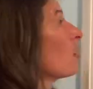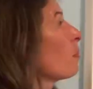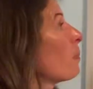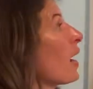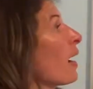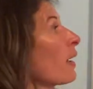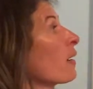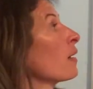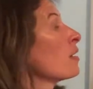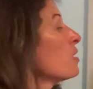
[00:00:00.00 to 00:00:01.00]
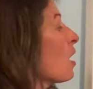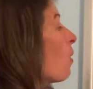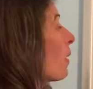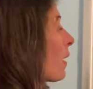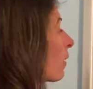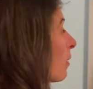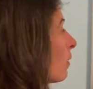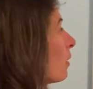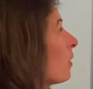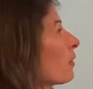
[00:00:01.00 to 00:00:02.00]
by knowing
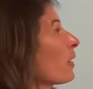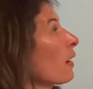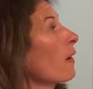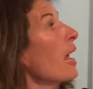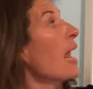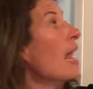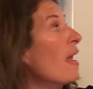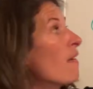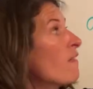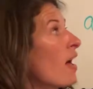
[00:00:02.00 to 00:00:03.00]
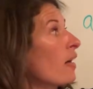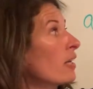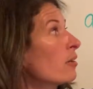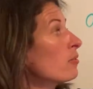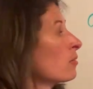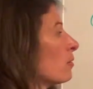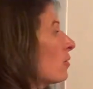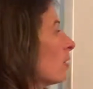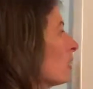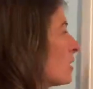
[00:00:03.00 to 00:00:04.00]
that our a value
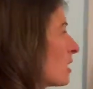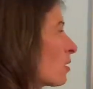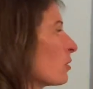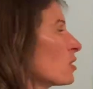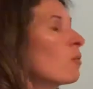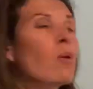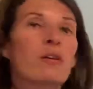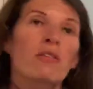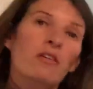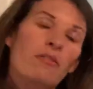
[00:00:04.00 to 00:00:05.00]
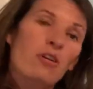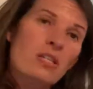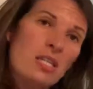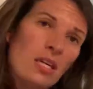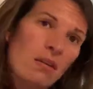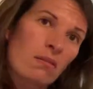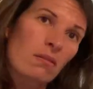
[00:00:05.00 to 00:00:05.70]
is equal to 1/4c.